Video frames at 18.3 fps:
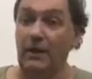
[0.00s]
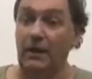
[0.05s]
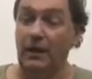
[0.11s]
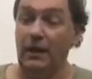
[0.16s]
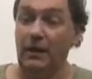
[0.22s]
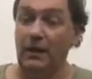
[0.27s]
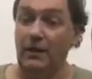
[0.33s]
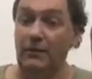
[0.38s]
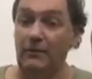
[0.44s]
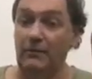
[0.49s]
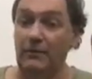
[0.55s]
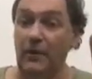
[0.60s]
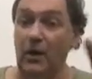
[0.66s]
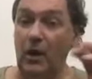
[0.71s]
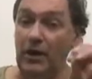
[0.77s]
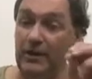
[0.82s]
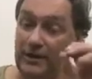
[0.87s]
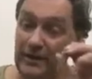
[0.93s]

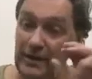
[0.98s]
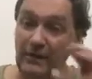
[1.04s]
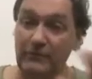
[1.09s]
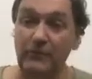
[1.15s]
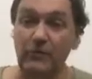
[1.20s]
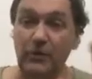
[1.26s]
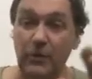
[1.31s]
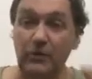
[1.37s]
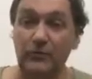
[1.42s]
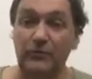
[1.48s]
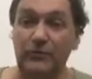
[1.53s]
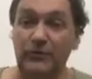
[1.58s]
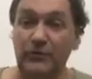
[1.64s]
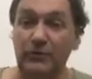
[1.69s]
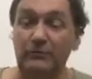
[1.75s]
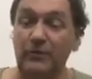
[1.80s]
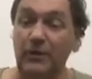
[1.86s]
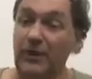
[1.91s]
I never answered
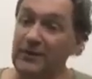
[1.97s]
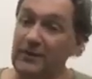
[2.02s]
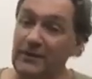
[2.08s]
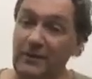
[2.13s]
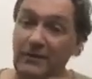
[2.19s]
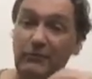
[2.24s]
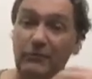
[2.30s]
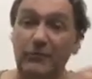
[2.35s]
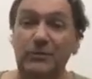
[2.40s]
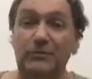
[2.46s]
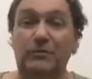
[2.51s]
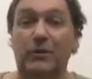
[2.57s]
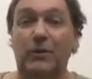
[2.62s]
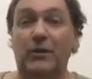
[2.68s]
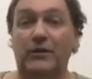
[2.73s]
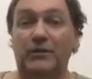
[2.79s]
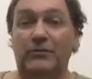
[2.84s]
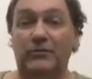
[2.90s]
them. I never
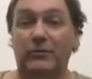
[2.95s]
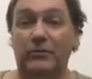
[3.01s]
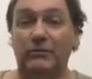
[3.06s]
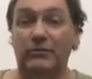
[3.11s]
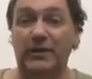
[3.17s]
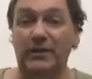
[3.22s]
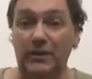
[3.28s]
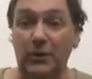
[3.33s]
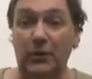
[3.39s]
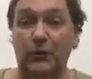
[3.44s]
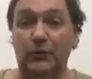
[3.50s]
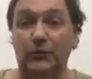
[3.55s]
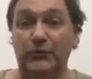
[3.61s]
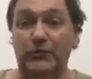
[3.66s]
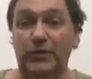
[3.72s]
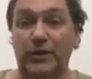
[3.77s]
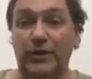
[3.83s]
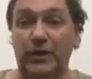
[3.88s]
replied to them,
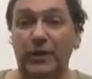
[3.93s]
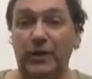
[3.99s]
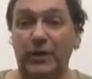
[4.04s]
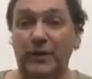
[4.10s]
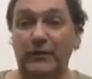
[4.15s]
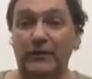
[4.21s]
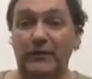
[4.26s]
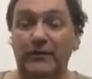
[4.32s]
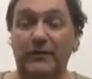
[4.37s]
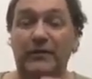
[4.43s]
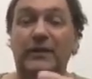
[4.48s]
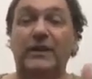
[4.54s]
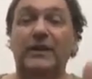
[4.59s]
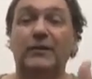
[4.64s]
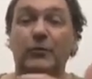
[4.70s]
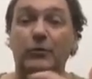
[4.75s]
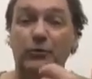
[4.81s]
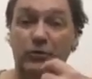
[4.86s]
because there's a
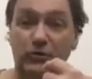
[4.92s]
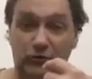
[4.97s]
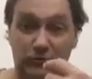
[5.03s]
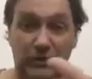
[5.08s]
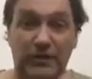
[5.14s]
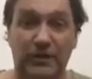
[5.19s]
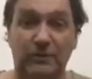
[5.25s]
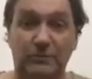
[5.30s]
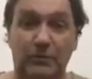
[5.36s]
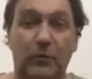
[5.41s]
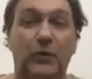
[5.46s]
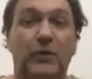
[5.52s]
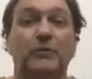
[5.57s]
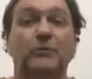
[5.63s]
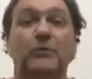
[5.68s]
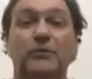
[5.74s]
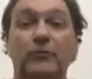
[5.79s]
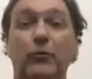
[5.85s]
thing called a trigger
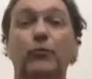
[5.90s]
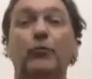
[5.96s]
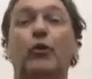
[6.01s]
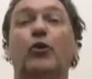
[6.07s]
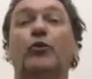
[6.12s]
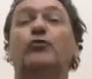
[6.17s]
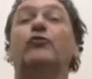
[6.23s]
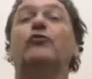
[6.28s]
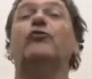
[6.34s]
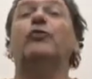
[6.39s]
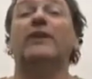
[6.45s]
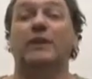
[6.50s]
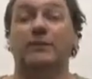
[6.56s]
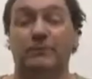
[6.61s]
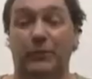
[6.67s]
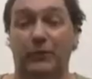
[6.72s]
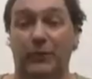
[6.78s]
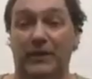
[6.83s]
point. We've all got a
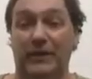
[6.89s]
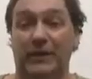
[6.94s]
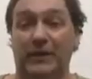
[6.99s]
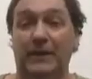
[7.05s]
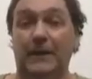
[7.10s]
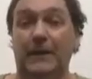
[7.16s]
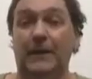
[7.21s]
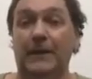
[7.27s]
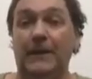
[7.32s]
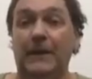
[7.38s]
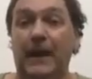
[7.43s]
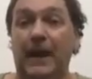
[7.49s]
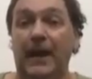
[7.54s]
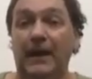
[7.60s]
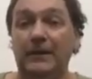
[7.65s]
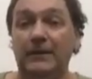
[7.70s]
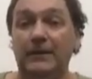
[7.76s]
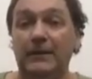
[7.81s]
trigger point.
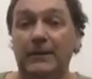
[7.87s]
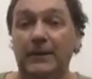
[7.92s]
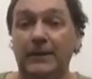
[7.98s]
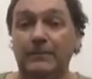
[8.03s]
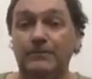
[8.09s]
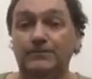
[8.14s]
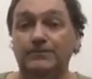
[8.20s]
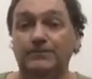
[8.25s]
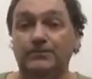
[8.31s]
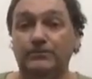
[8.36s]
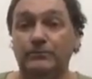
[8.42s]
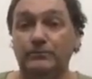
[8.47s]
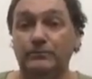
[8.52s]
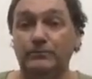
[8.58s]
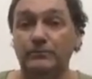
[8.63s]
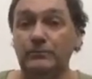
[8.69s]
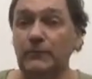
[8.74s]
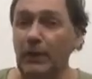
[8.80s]
And
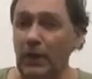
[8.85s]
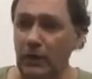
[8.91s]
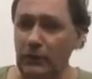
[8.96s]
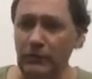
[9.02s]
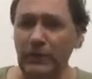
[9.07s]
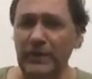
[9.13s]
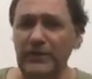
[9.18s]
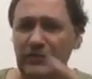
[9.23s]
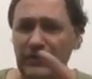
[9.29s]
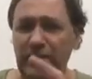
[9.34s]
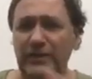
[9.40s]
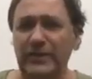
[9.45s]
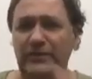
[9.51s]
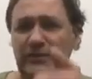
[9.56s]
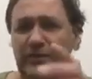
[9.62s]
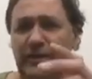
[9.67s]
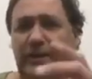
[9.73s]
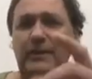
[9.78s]
I'll read you
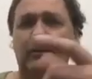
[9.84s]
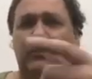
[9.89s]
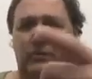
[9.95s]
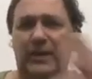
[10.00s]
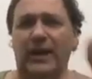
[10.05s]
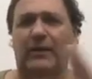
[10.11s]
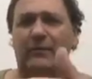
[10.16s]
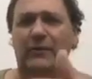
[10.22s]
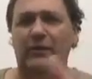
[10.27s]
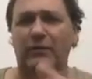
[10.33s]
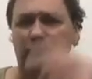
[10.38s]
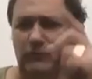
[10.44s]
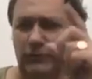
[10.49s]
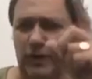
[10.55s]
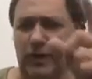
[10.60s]
this, and then I'll carry on.